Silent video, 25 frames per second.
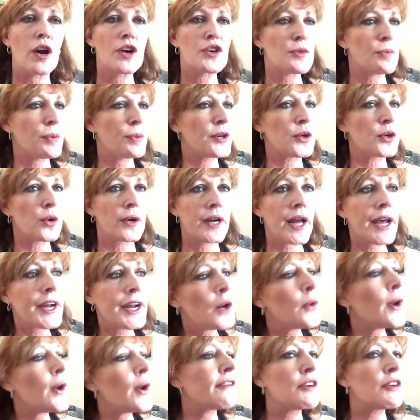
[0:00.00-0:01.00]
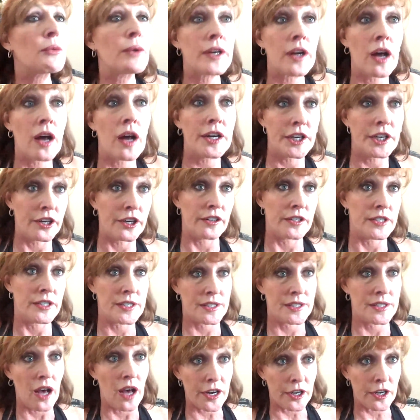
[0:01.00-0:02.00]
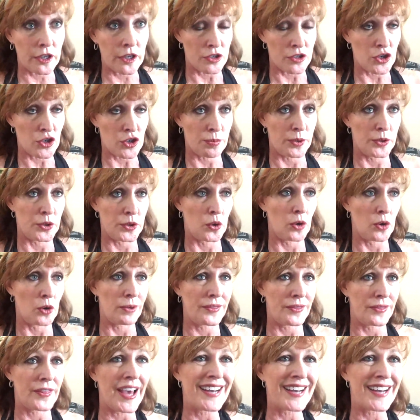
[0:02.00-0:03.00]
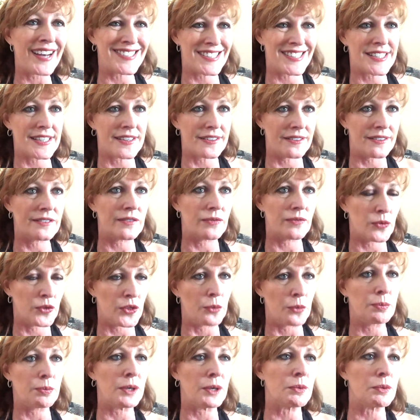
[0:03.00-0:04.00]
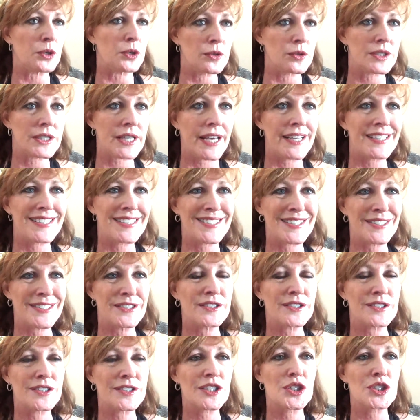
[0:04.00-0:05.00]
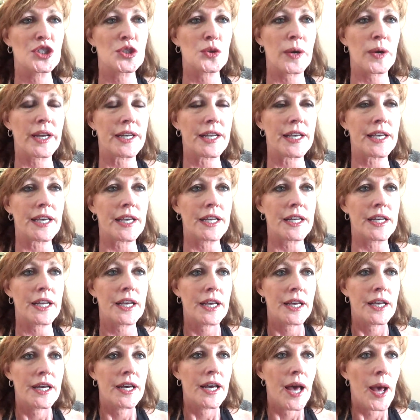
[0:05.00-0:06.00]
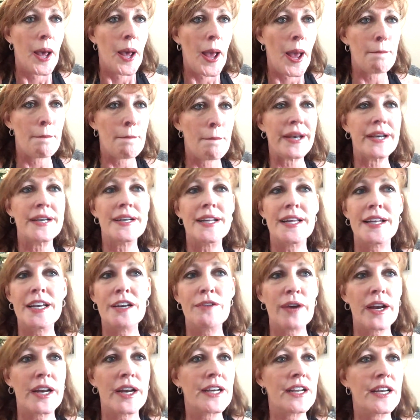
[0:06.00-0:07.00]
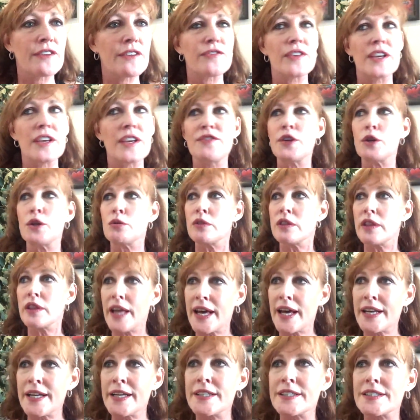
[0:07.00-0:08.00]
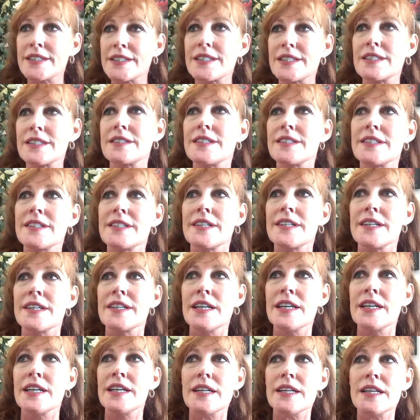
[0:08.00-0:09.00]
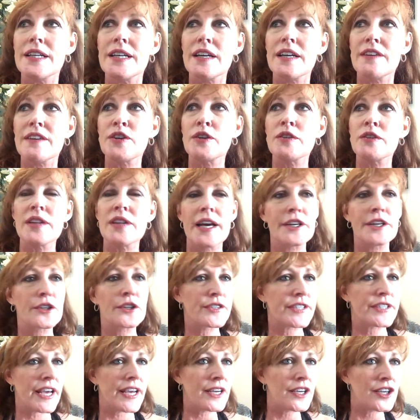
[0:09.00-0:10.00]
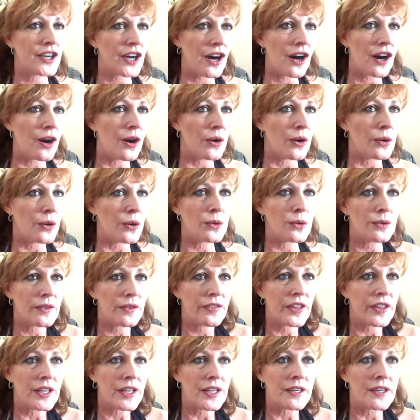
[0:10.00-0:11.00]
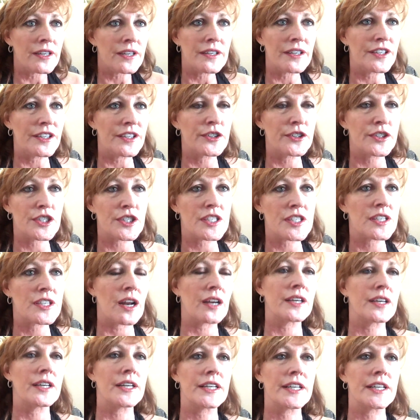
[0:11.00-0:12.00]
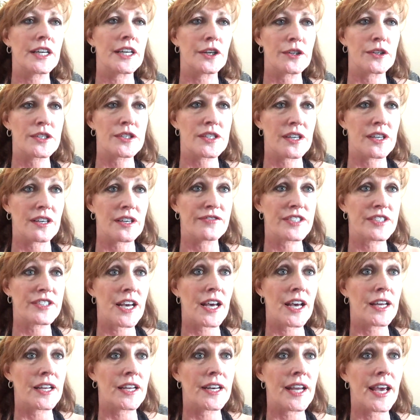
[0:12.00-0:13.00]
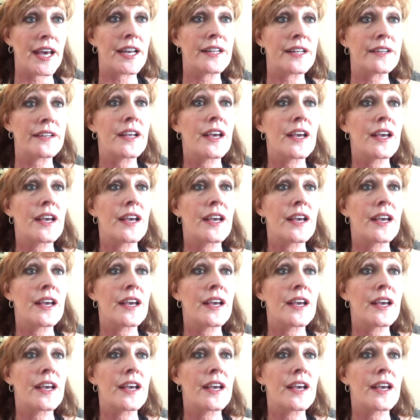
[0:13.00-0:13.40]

an entrepreneur. And I know everyone on here is not an entrepreneur, but that is the people who tend to join in. But at any rate, if you let your day go, then you're just not going to get your stuff done. And